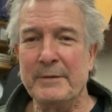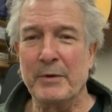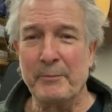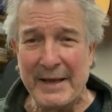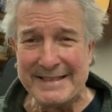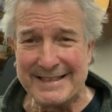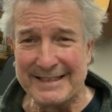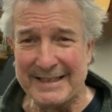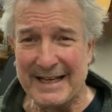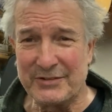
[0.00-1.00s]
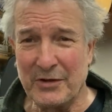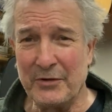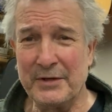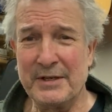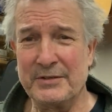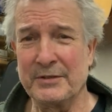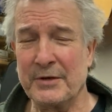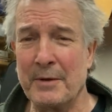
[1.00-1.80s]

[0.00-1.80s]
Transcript: But basically that's all it is. You're going to